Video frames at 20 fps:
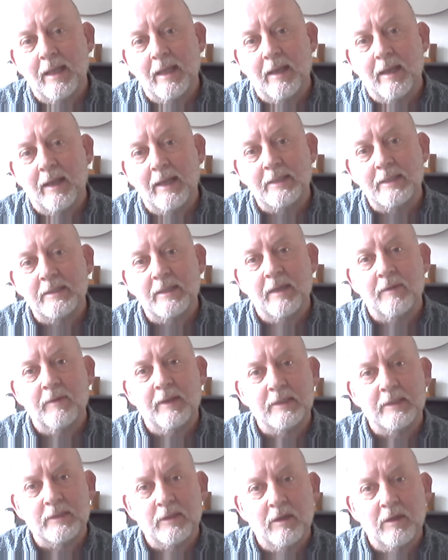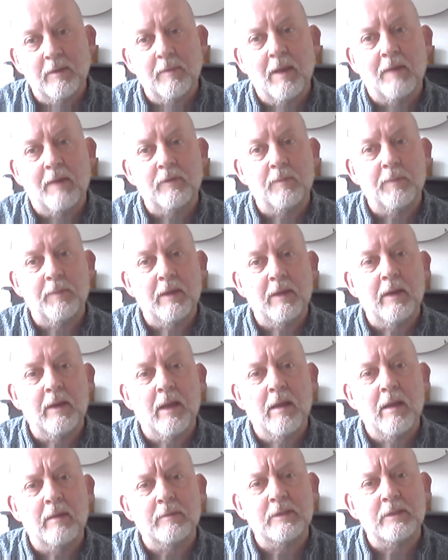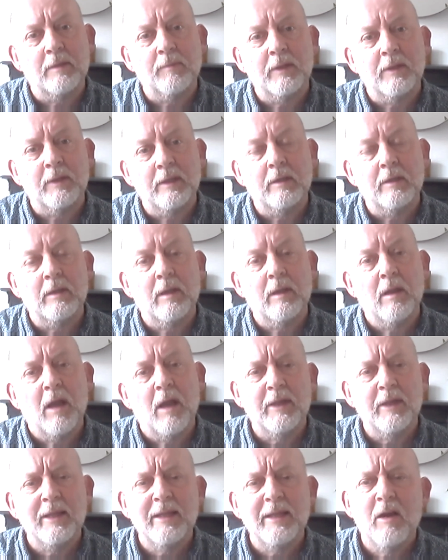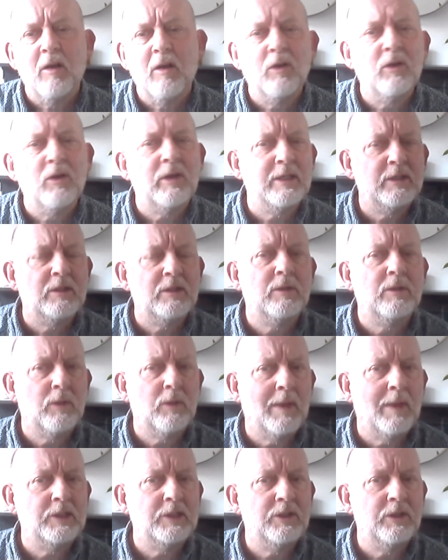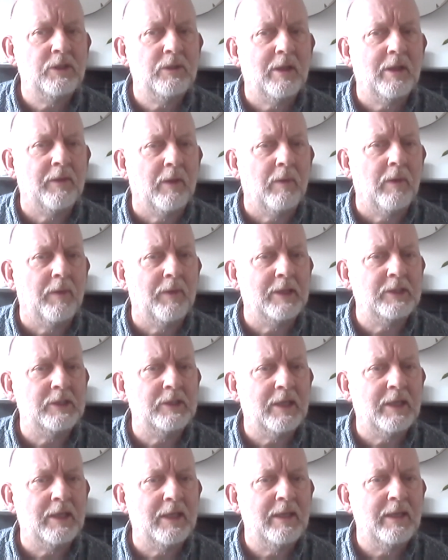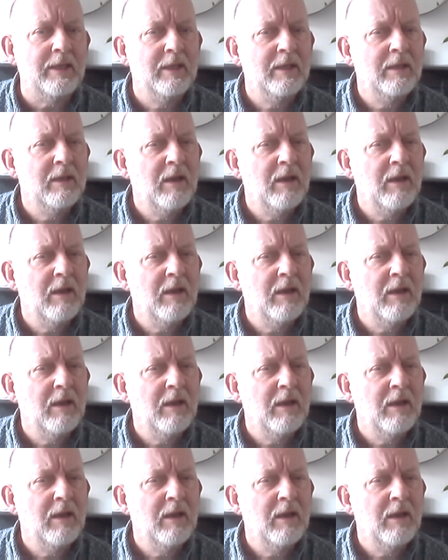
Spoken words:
unless it's going to have to be something that I think they are looking to actually do that, though, aren't they, Jackie?